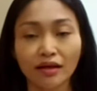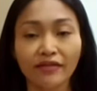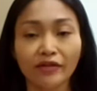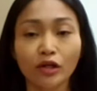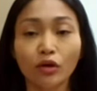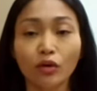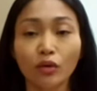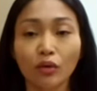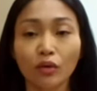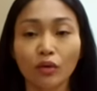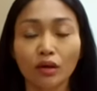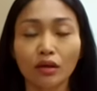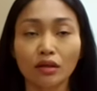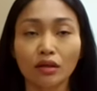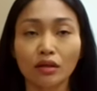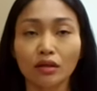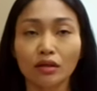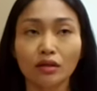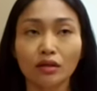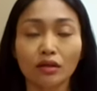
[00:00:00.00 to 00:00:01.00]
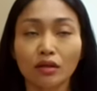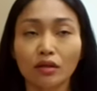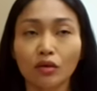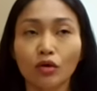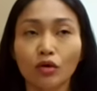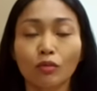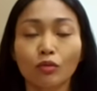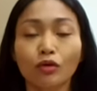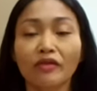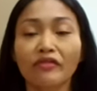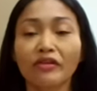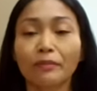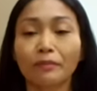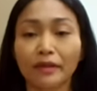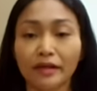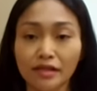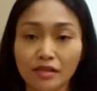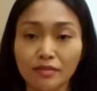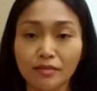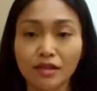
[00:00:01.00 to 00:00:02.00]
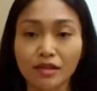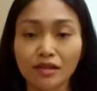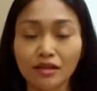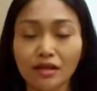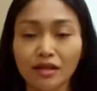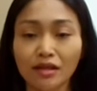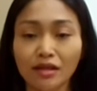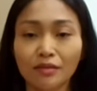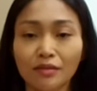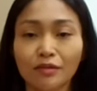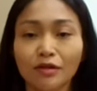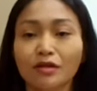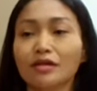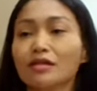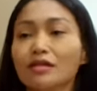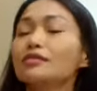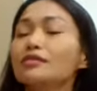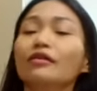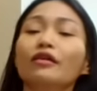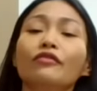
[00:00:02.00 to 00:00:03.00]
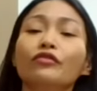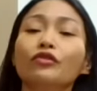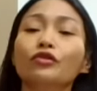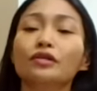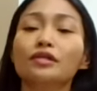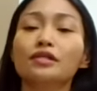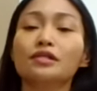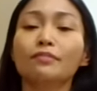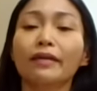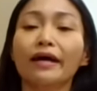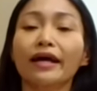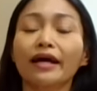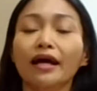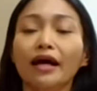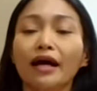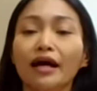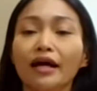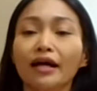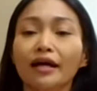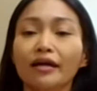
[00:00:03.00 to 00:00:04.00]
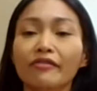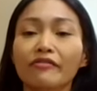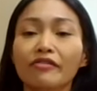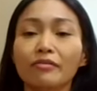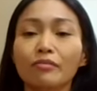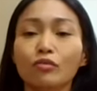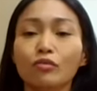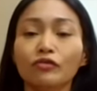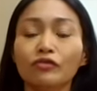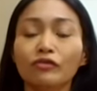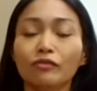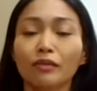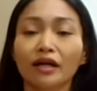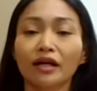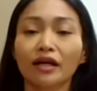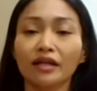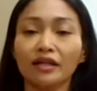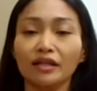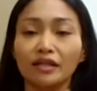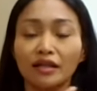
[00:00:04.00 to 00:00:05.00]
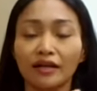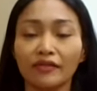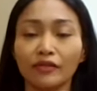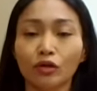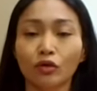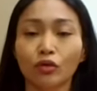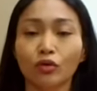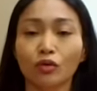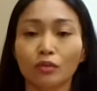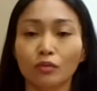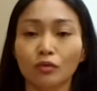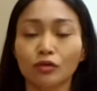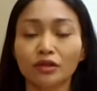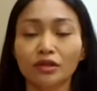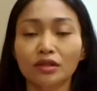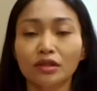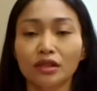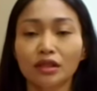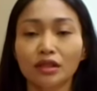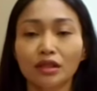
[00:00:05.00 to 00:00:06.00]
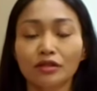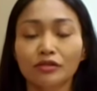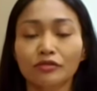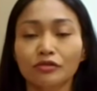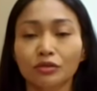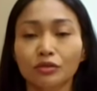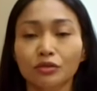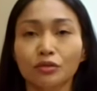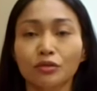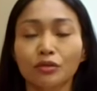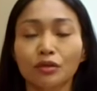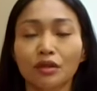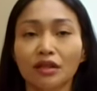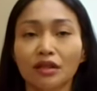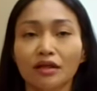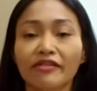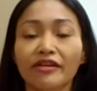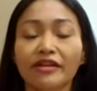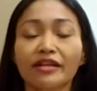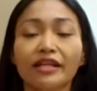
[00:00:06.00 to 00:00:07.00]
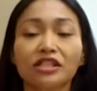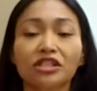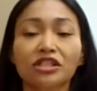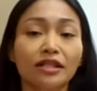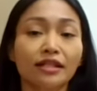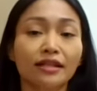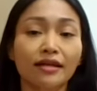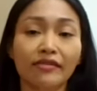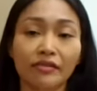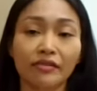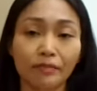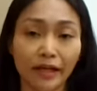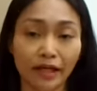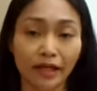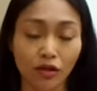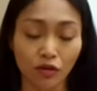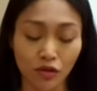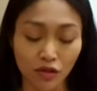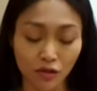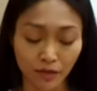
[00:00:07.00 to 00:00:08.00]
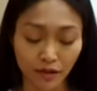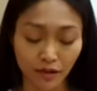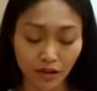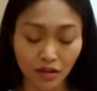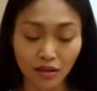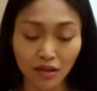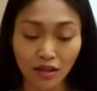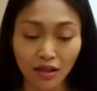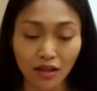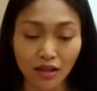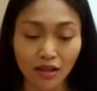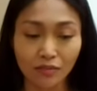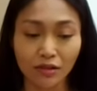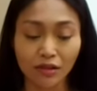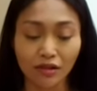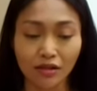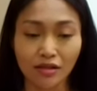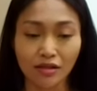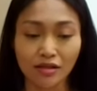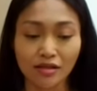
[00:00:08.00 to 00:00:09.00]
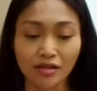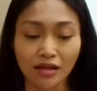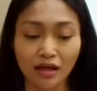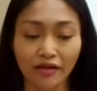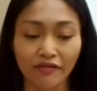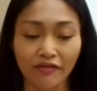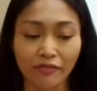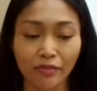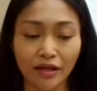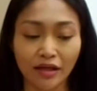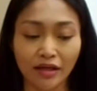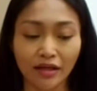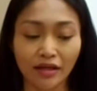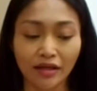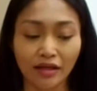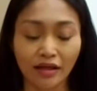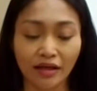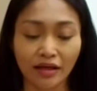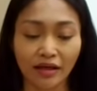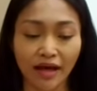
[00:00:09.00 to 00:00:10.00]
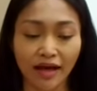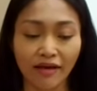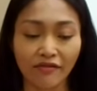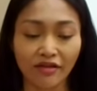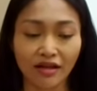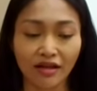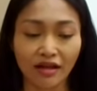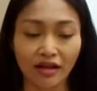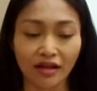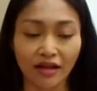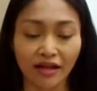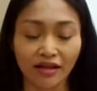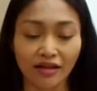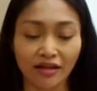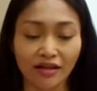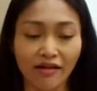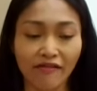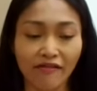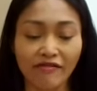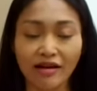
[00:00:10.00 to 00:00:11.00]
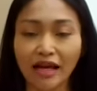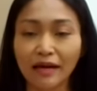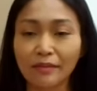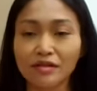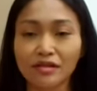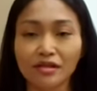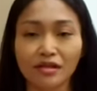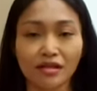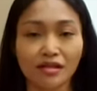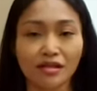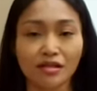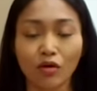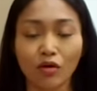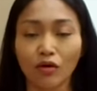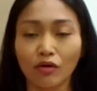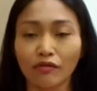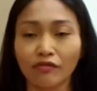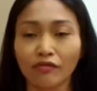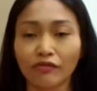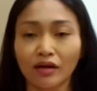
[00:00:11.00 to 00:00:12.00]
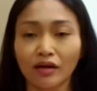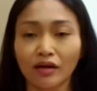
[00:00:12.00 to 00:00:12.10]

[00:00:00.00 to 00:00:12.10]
thyroid hormone replacement because a few years back, I removed my thyroid hormone through radiation therapy at the hospital because I've been having like relapses of